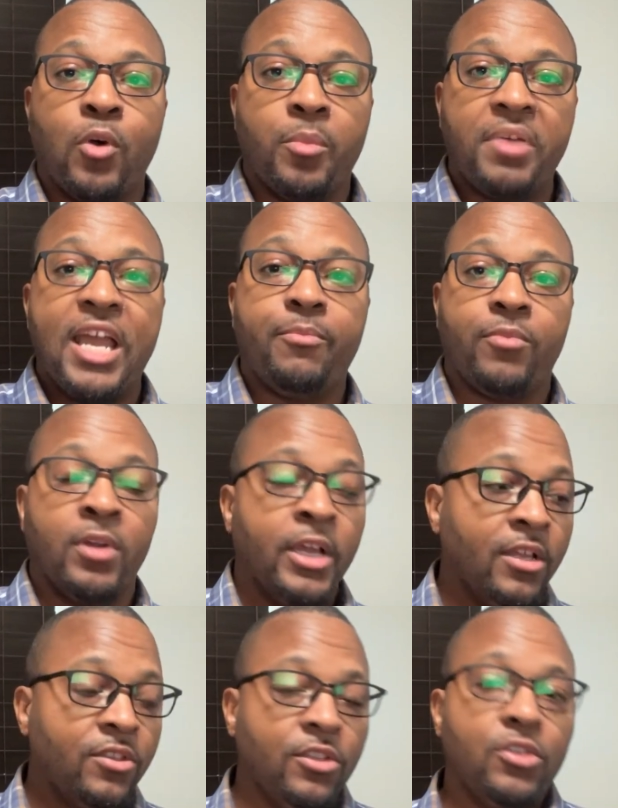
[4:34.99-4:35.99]
on paper
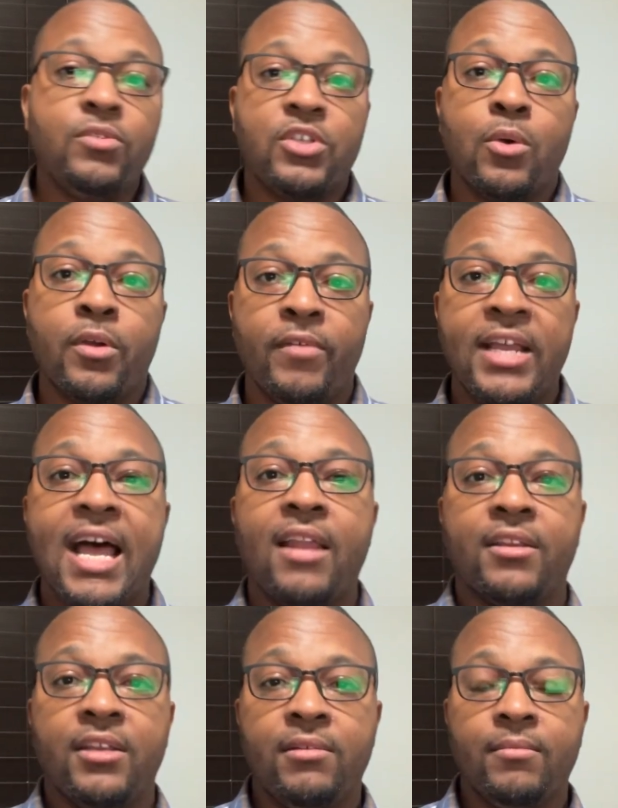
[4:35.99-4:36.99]
to do so in
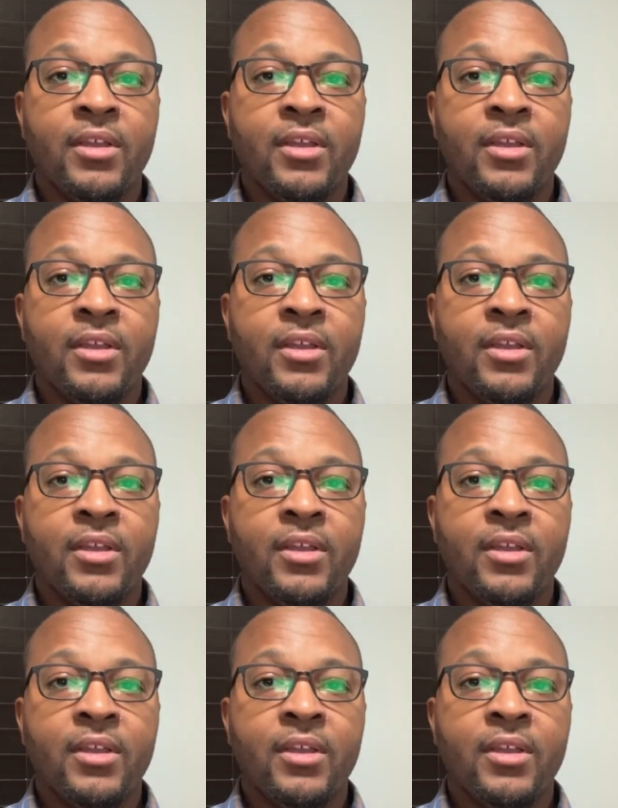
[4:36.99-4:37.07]
reality.